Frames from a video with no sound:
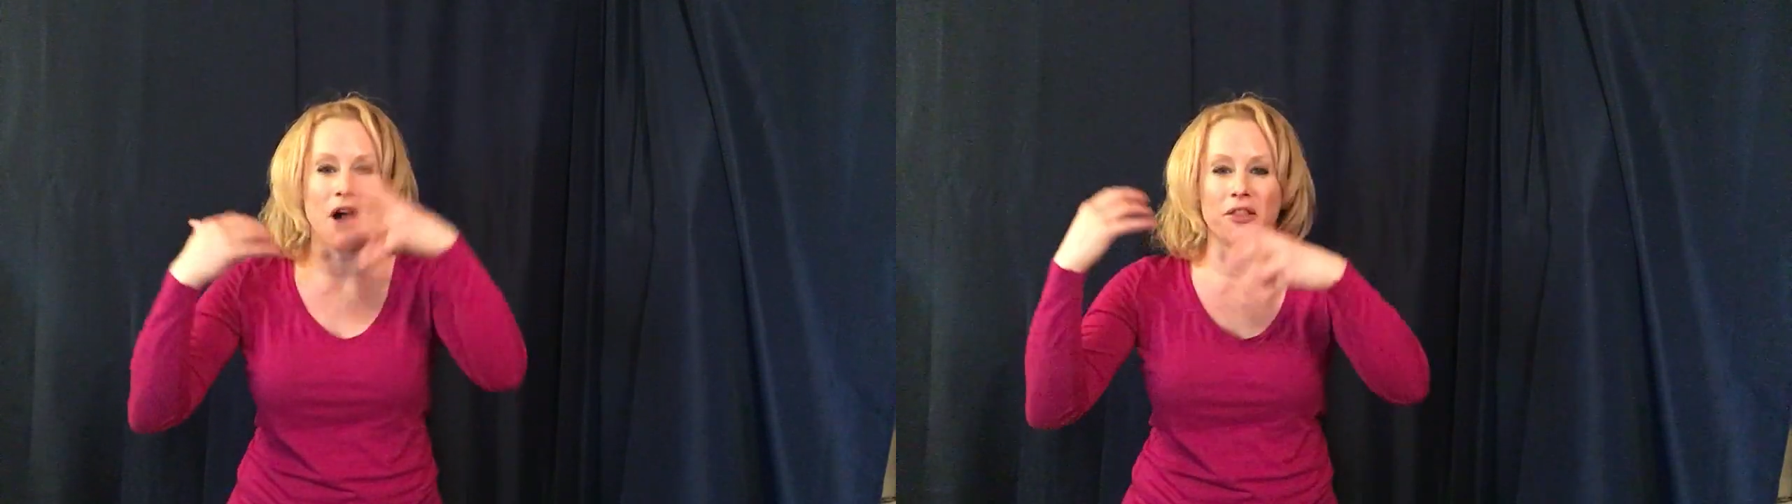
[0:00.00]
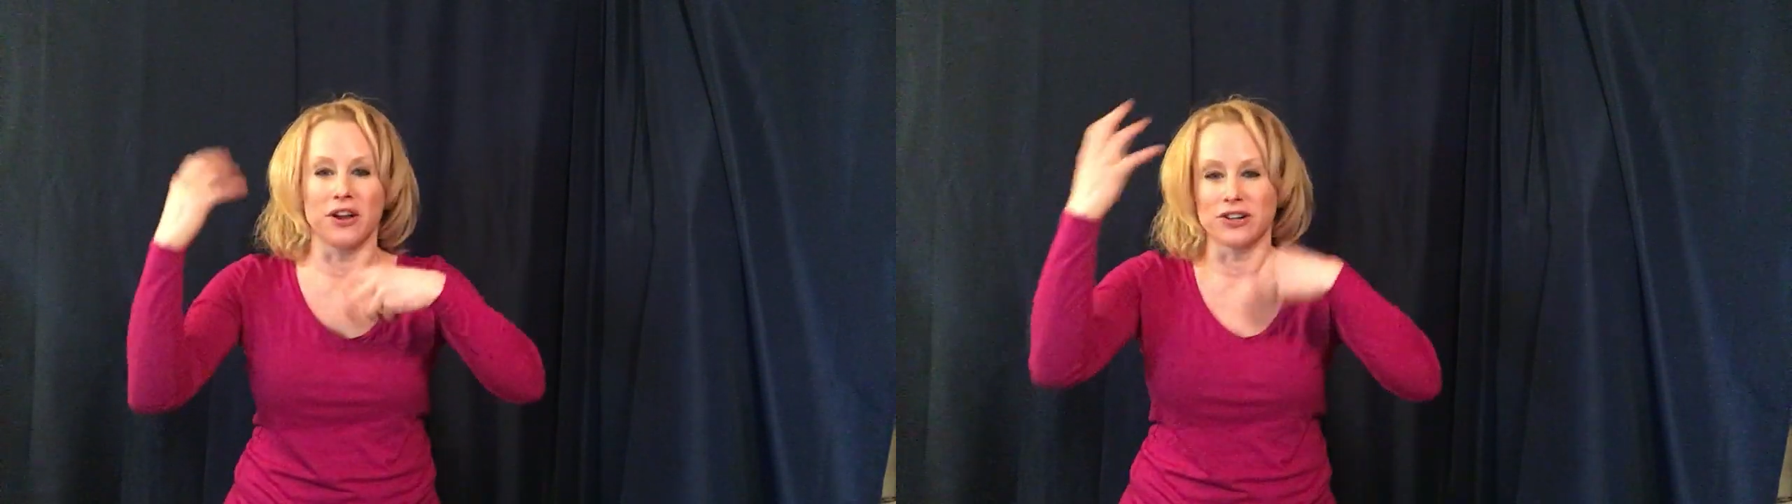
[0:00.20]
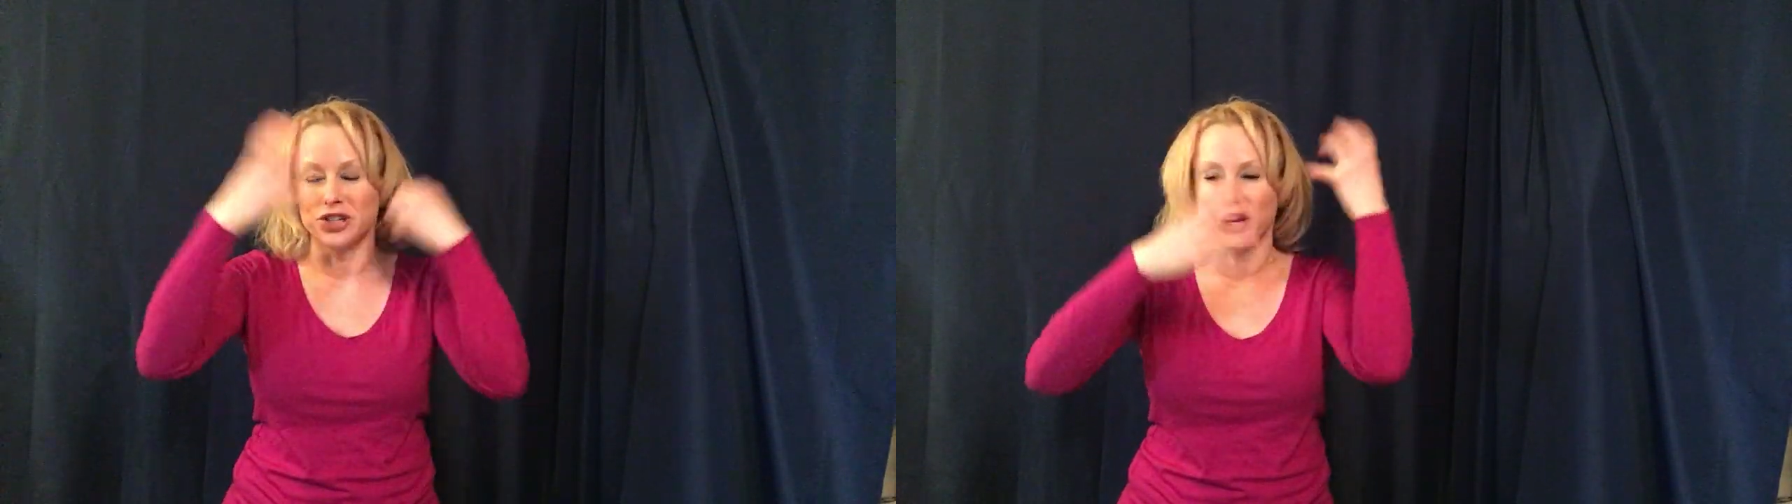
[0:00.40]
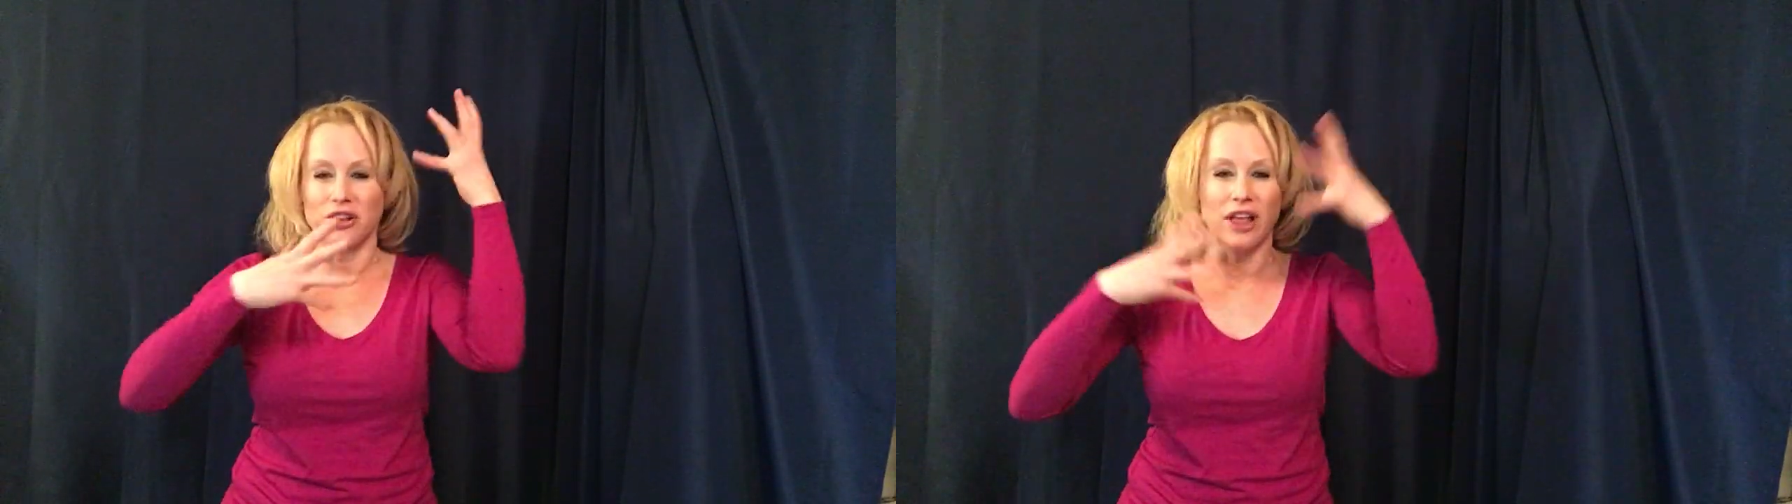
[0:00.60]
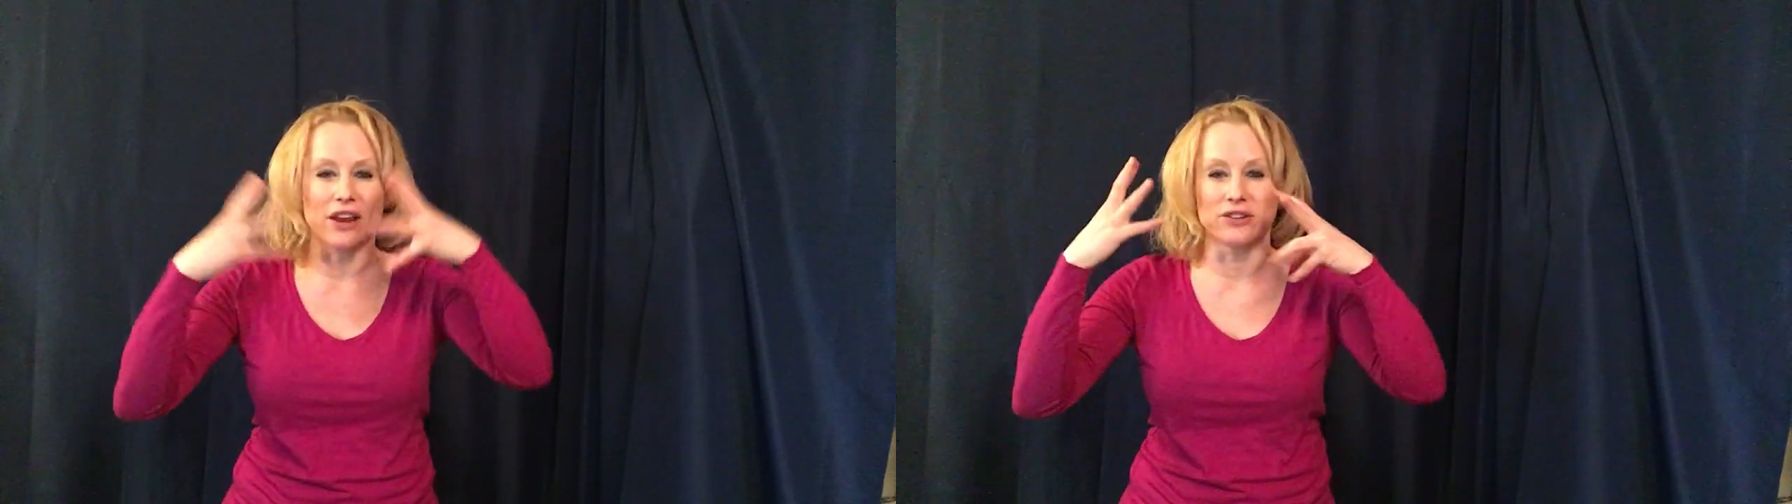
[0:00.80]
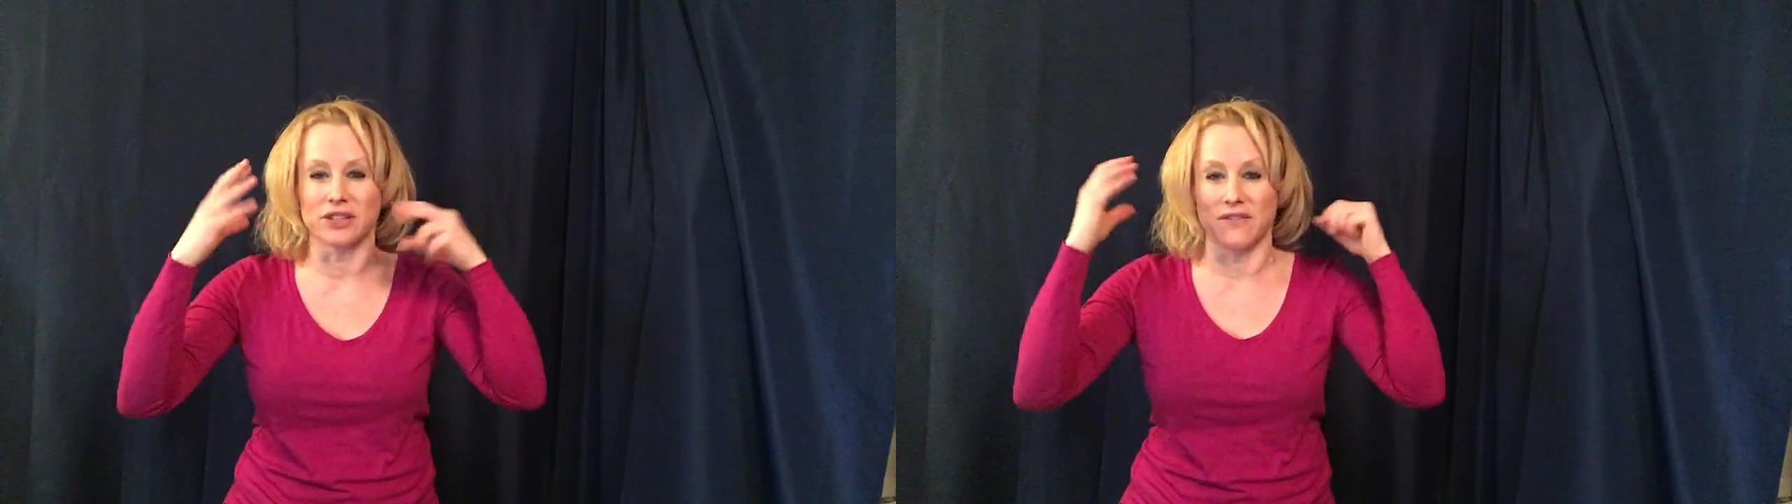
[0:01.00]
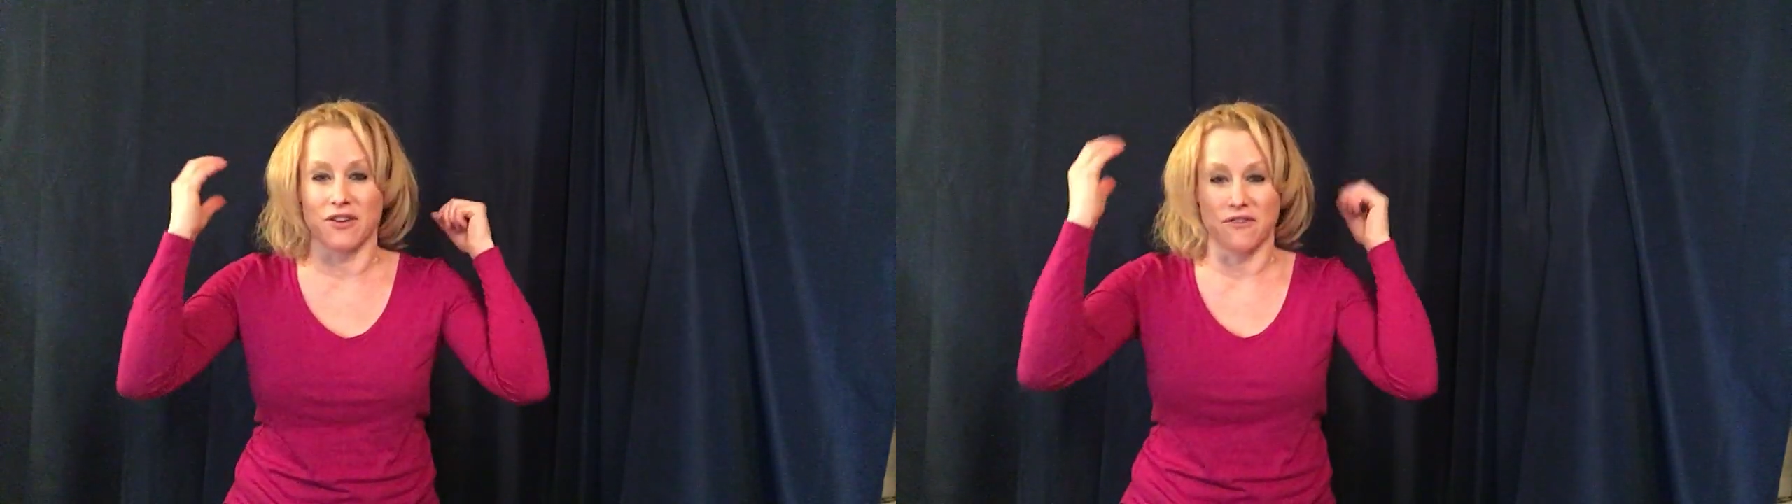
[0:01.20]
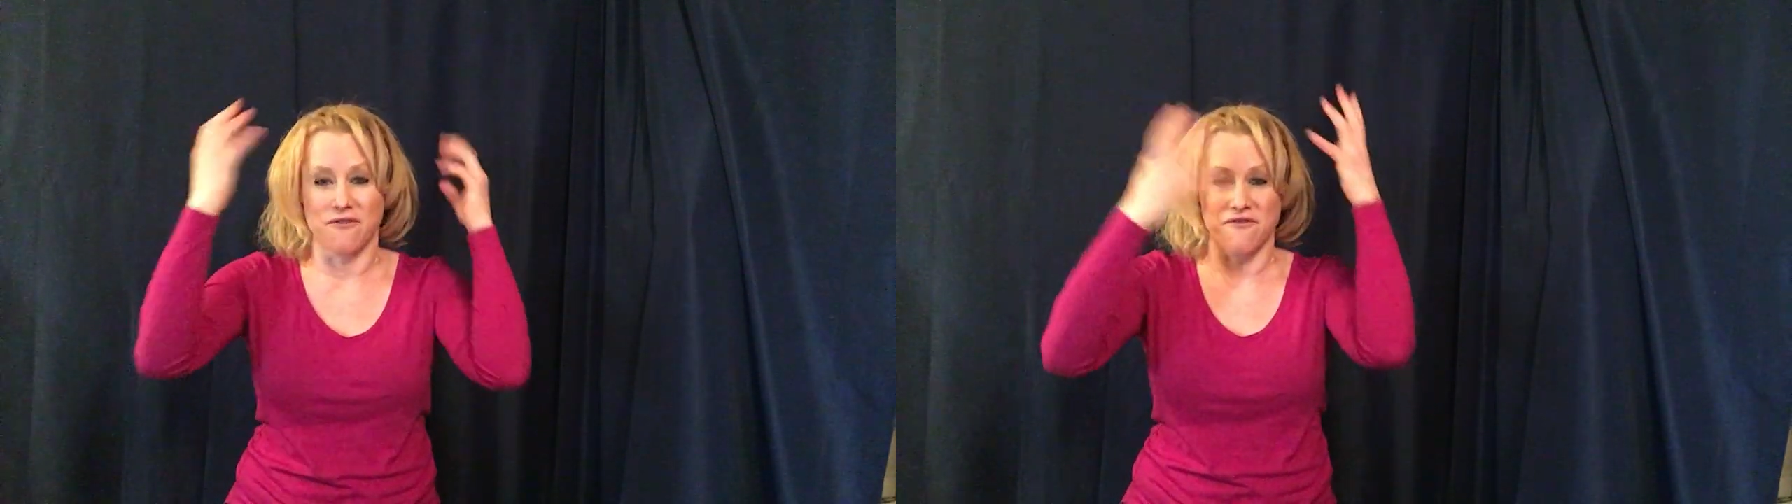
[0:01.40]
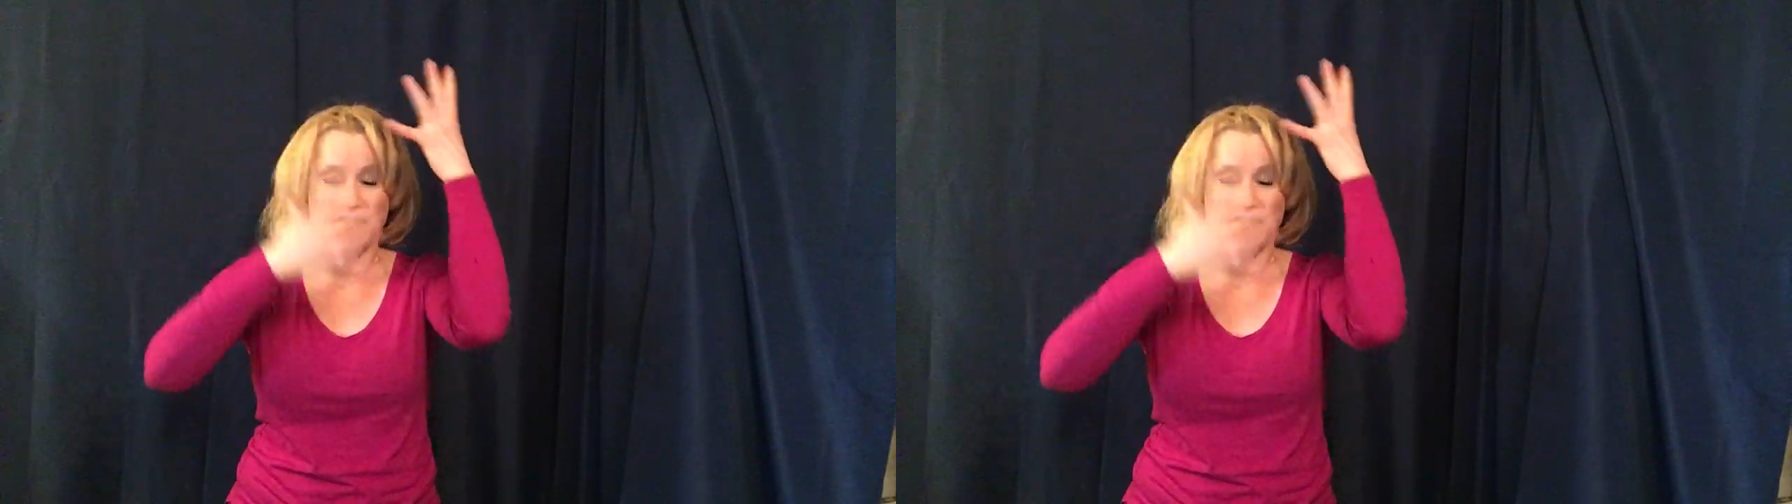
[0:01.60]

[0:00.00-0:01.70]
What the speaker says: all the articulators of your